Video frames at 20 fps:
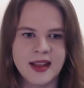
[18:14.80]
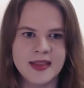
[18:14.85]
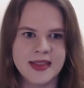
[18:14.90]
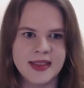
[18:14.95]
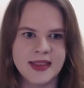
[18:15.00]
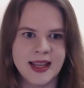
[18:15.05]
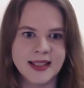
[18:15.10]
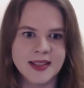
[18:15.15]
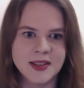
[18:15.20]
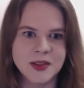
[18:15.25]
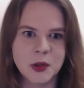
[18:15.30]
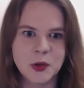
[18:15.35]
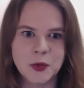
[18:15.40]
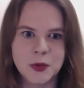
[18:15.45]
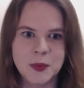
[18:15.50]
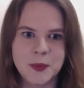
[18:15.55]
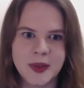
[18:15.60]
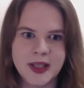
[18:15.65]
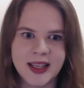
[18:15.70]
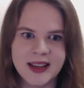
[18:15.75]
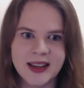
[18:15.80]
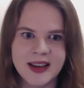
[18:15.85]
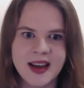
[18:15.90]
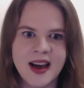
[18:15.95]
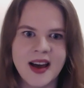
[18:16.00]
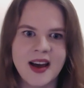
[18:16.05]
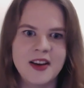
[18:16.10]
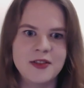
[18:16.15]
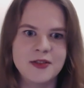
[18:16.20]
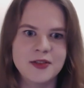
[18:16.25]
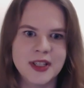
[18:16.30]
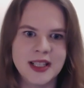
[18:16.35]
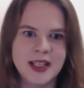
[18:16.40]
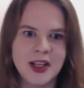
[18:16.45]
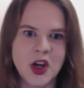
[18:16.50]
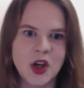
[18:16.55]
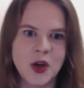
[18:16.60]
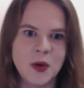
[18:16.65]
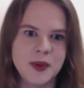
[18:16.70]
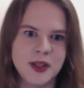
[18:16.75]
That's all for me. I really
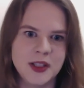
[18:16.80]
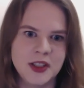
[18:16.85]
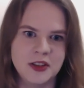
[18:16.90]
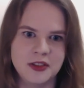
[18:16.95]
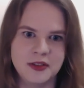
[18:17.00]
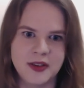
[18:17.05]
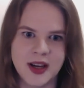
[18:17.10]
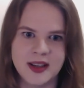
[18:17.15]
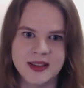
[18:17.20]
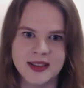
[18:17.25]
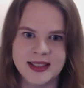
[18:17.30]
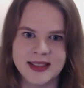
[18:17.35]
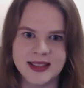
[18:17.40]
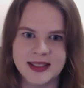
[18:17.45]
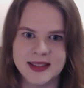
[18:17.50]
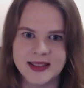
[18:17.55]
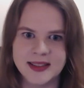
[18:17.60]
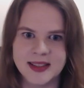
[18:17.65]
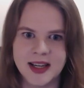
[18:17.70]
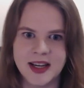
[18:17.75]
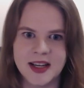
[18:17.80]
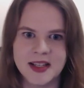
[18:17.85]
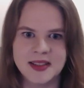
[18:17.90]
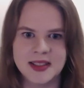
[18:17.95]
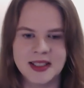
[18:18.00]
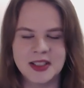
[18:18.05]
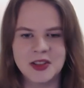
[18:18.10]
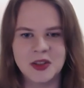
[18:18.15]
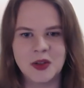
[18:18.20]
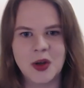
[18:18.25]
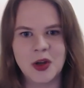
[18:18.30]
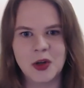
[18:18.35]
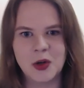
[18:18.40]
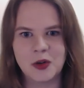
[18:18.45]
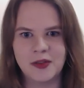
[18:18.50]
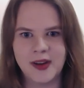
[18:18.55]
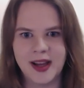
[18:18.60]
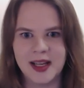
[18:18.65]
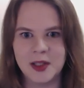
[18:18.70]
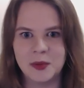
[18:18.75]
hope that you found this insight into urql
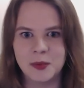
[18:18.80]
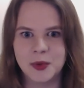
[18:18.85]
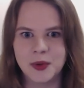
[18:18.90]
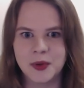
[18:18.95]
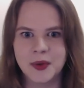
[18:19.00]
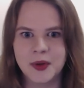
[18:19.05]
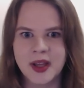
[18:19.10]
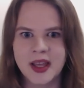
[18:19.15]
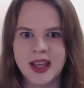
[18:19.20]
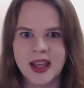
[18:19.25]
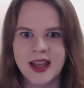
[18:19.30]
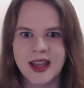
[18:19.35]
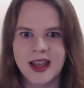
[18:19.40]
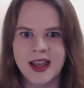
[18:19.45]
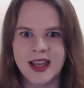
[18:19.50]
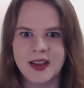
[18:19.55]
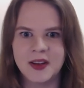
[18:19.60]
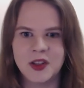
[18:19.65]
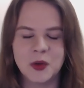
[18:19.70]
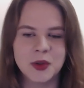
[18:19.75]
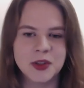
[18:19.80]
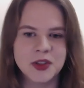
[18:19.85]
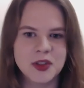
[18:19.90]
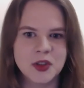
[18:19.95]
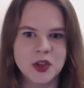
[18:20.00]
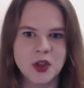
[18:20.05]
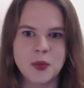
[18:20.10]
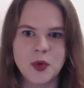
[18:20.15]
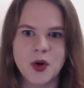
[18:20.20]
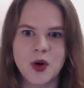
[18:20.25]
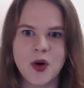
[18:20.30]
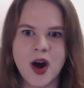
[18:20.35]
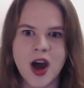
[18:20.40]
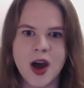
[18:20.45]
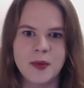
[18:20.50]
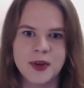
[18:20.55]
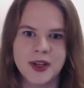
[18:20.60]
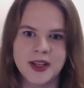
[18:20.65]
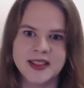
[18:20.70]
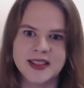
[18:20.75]
valuable. If you want to know more,
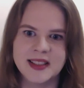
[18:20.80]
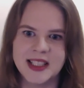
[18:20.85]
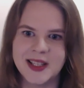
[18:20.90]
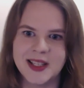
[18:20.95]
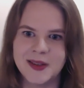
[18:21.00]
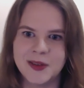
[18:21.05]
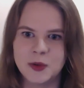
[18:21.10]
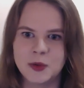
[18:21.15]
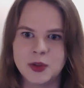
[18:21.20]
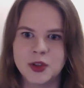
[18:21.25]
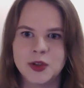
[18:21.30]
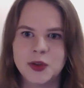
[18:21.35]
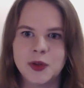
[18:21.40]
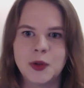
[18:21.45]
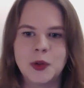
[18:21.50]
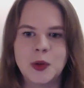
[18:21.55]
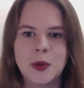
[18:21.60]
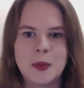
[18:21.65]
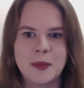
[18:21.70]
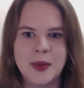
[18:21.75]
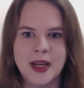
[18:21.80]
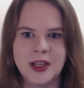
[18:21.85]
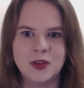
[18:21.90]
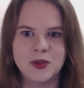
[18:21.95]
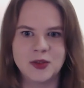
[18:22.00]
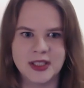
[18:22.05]
I'm going to leave you with two main